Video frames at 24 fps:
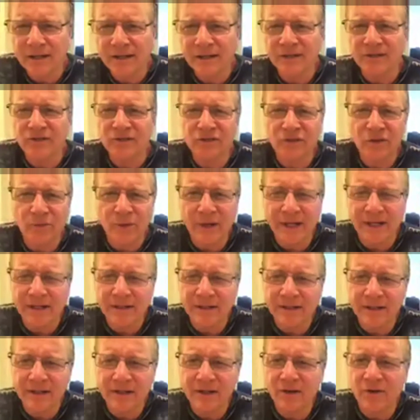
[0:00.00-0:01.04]
You didn't
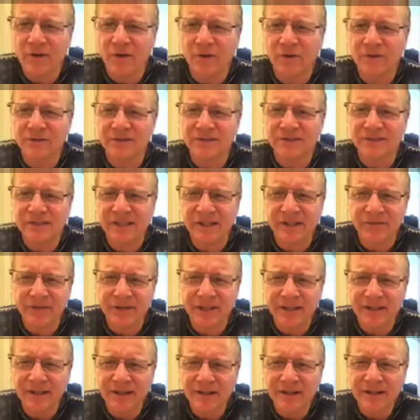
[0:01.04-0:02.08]
tweet. You didn't call
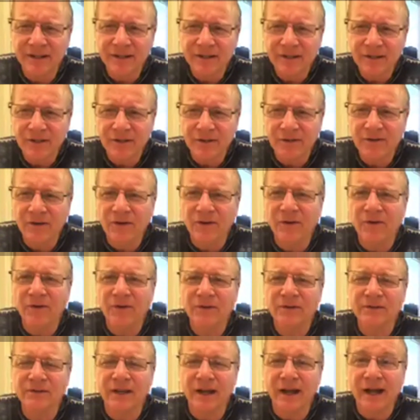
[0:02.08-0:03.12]
Siri. You
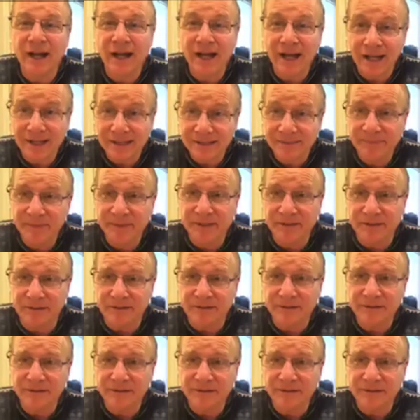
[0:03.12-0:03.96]
called the hospital.